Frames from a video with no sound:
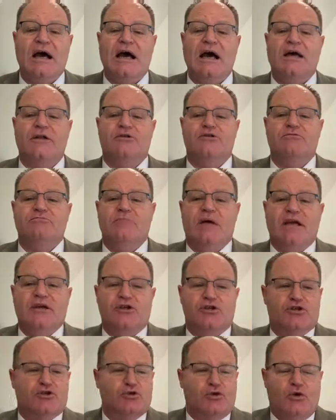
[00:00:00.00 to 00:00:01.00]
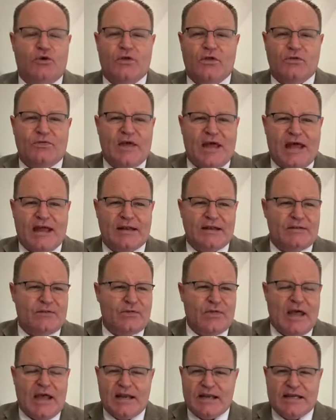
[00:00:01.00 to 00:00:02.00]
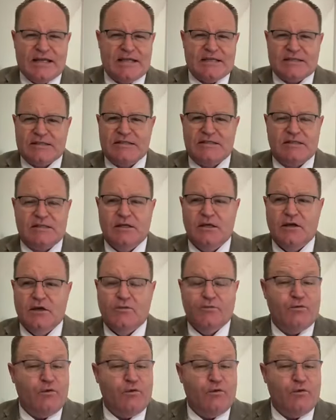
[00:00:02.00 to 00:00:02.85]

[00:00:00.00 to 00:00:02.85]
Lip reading: hard to make sure that is,